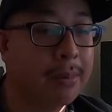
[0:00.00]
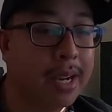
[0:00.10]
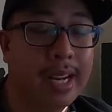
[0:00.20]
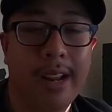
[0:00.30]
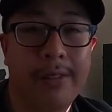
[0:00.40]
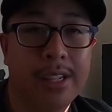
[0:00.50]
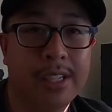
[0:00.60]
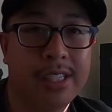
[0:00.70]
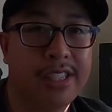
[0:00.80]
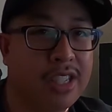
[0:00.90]
But if
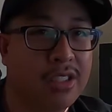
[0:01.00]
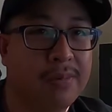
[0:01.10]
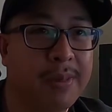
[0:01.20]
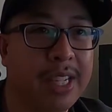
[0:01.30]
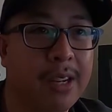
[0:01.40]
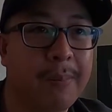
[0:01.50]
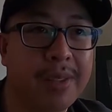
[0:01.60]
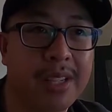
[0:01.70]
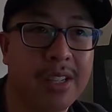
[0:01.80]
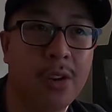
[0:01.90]
you're just, you know,
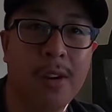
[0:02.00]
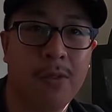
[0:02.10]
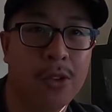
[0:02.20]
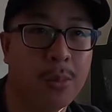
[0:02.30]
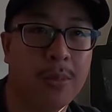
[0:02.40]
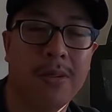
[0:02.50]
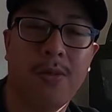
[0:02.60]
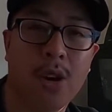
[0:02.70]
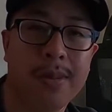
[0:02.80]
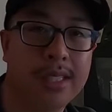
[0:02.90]
going from the more
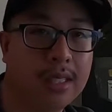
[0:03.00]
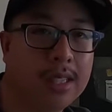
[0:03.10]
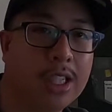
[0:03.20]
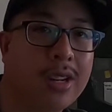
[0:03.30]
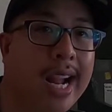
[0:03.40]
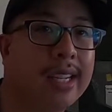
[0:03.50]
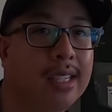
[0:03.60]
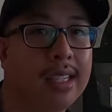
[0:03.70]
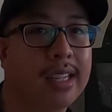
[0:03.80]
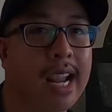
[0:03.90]
performance look, track
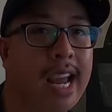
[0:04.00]
look,